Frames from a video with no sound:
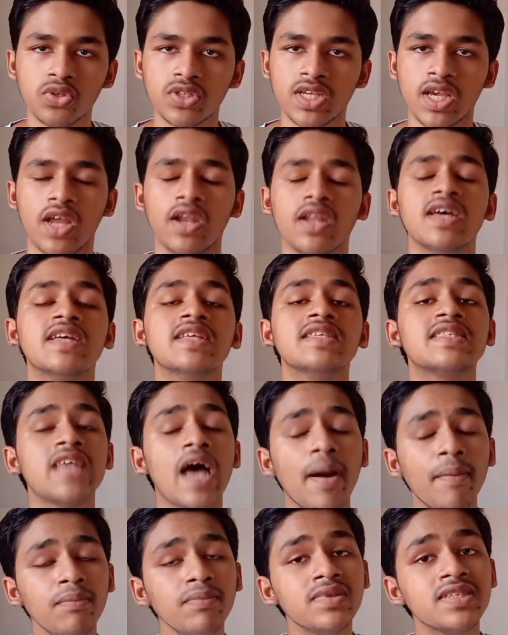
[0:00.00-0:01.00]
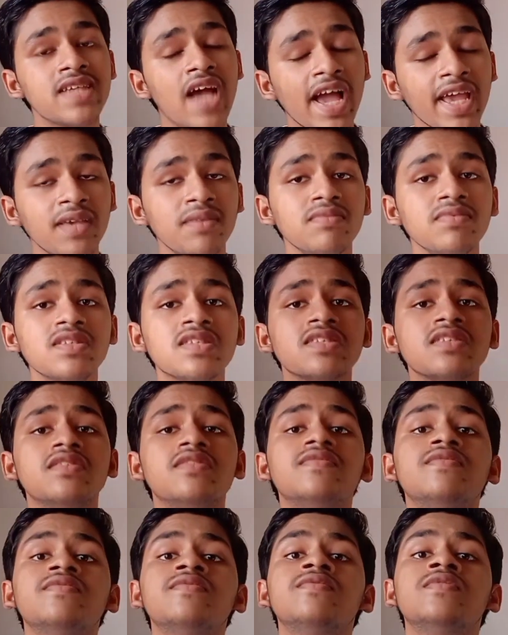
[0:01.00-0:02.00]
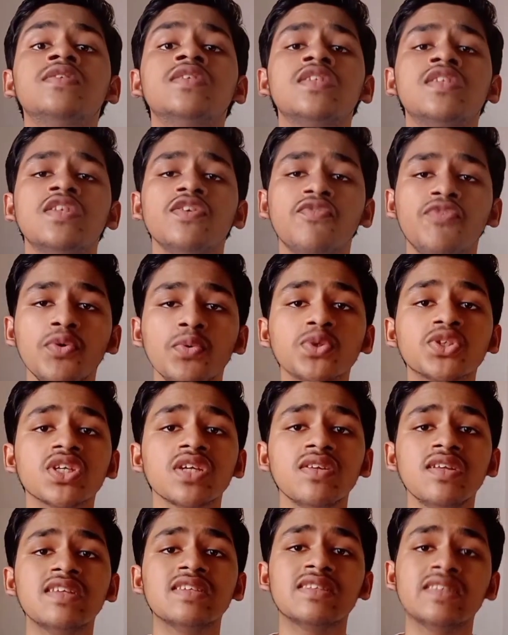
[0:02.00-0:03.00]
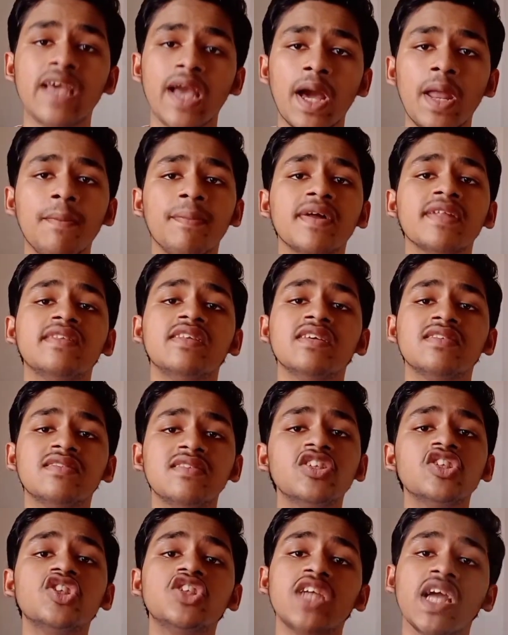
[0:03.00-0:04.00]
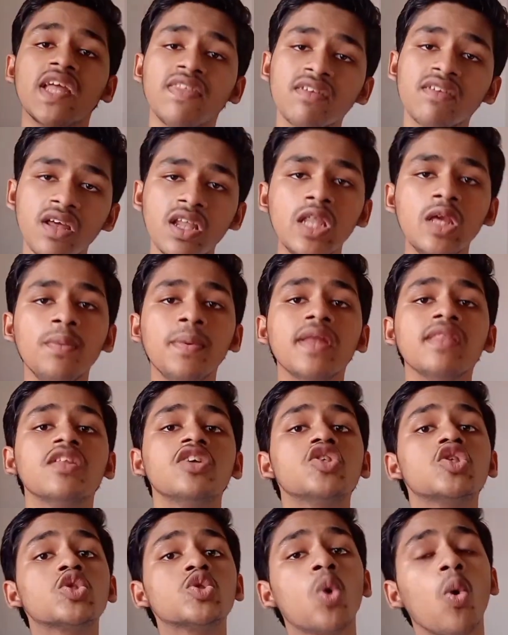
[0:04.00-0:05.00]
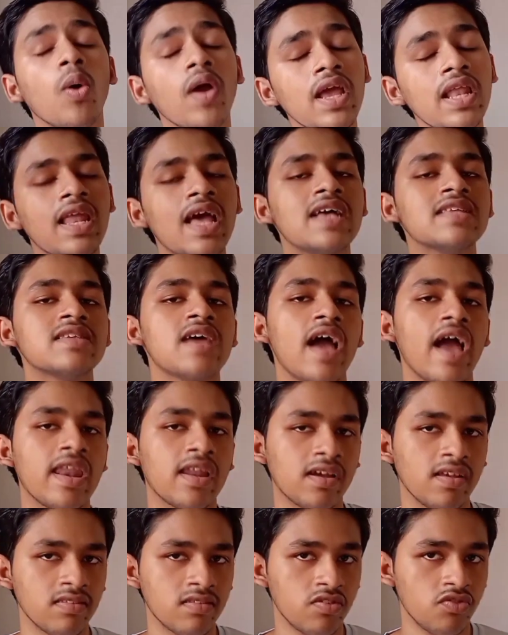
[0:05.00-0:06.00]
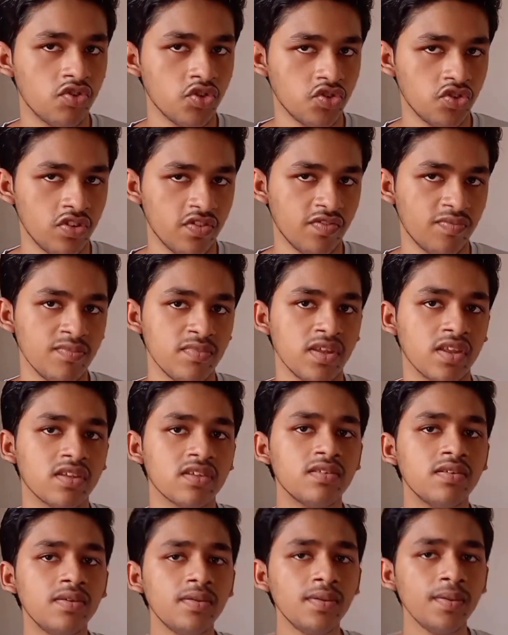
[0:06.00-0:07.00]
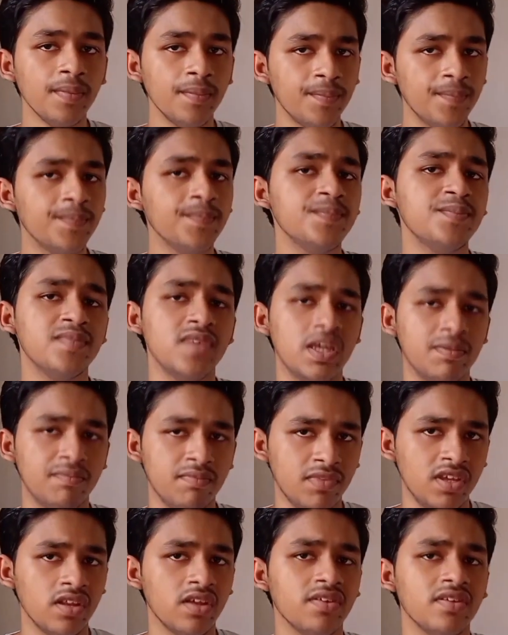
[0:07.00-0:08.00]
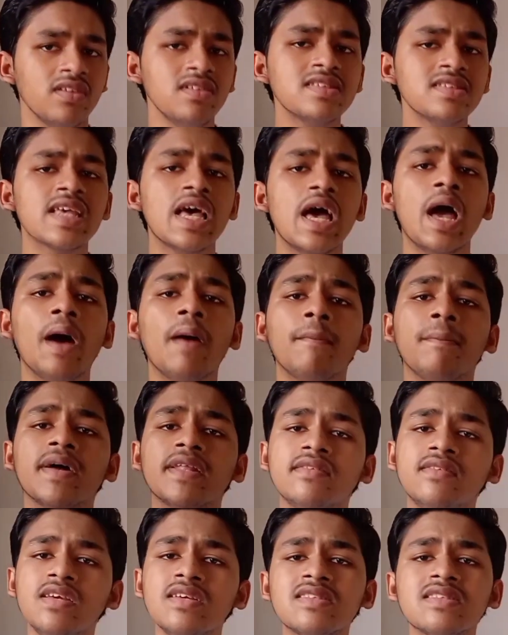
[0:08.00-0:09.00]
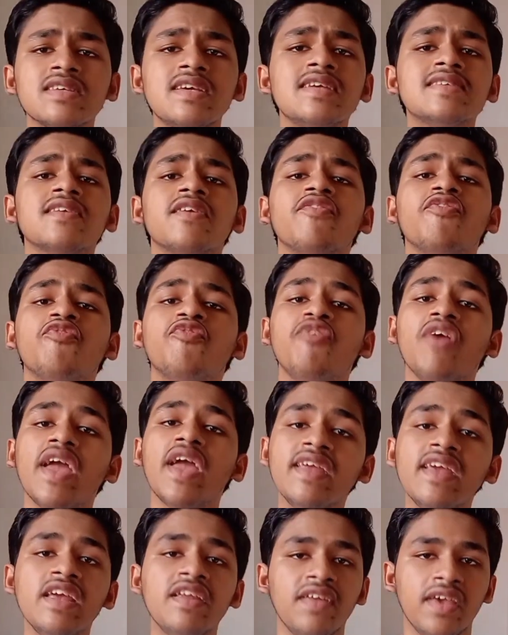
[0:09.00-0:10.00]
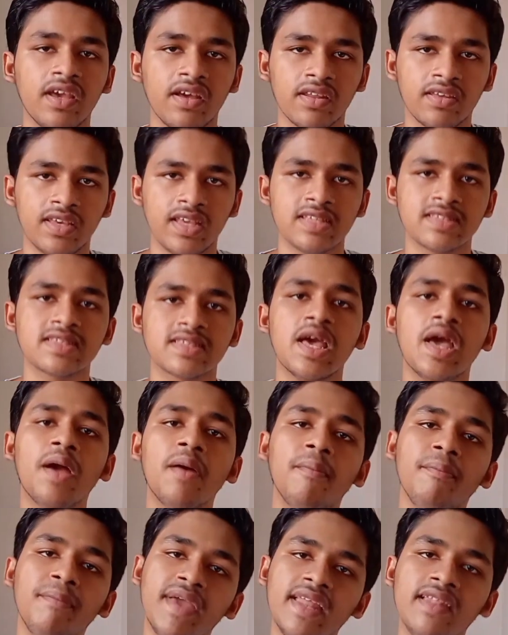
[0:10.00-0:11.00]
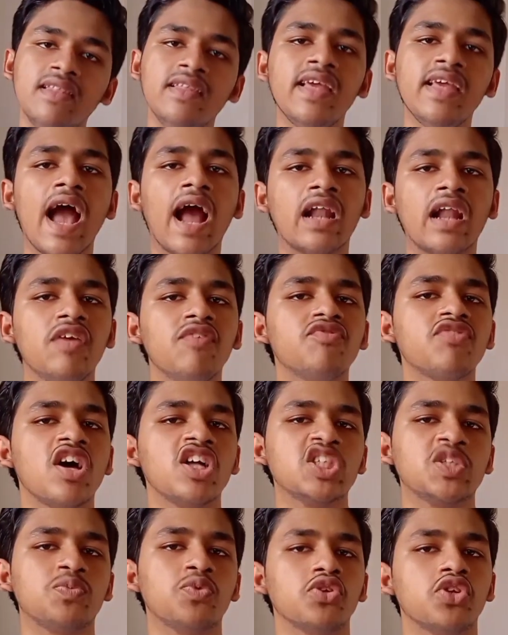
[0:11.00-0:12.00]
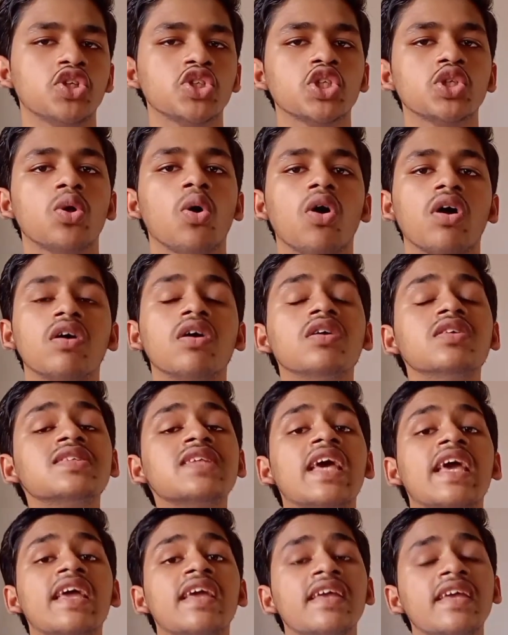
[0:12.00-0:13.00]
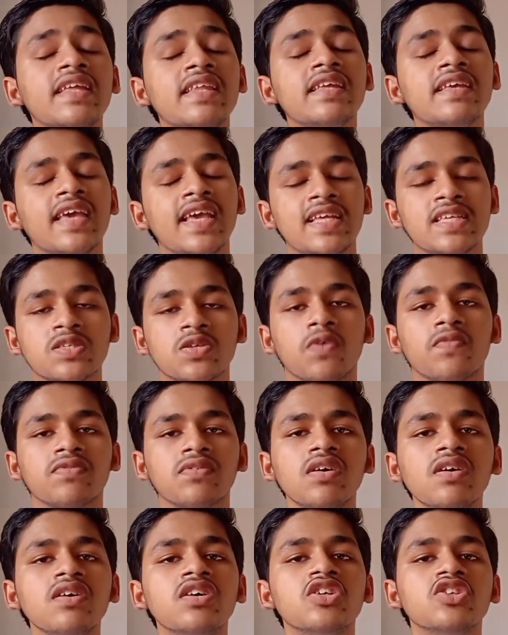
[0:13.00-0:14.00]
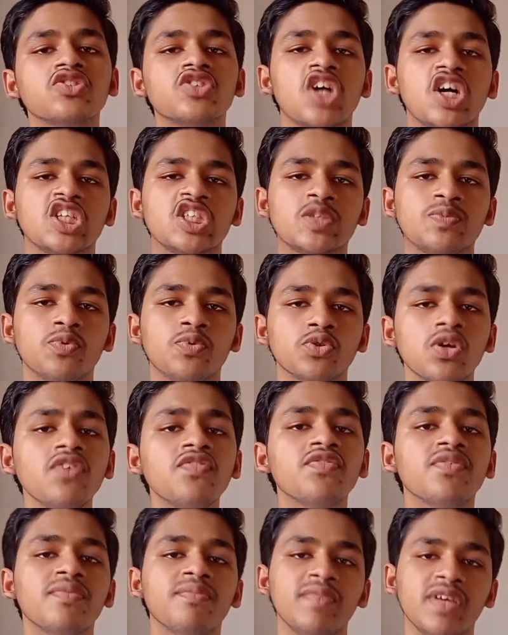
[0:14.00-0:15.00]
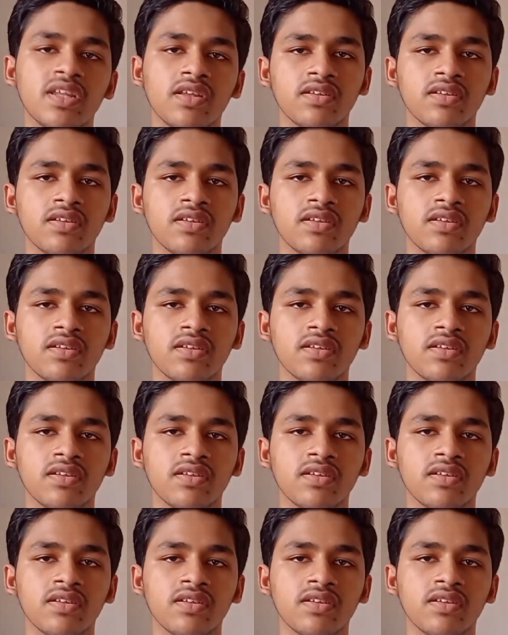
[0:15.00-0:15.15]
root hair. Sometimes diffusion is there, but this is generally when the soil has a higher concentration of minerals, but this is a very rare case. Mainly active transportation occurs in case of the transport of